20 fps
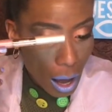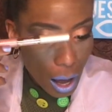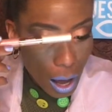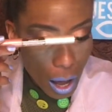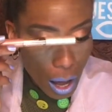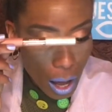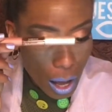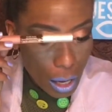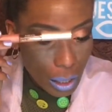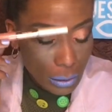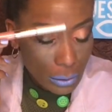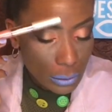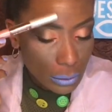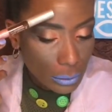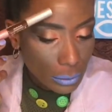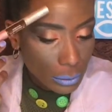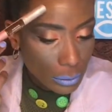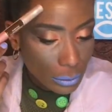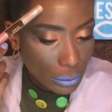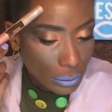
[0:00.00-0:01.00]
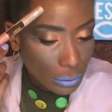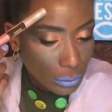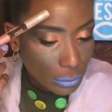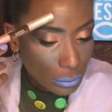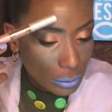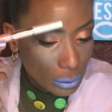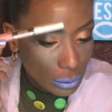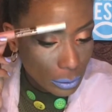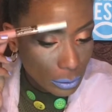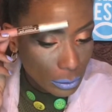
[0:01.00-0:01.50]
ah, oh, do you,
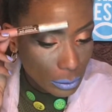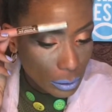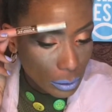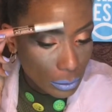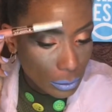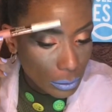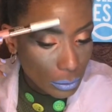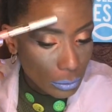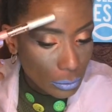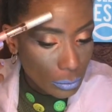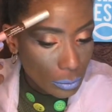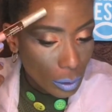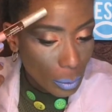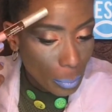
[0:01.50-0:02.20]
can you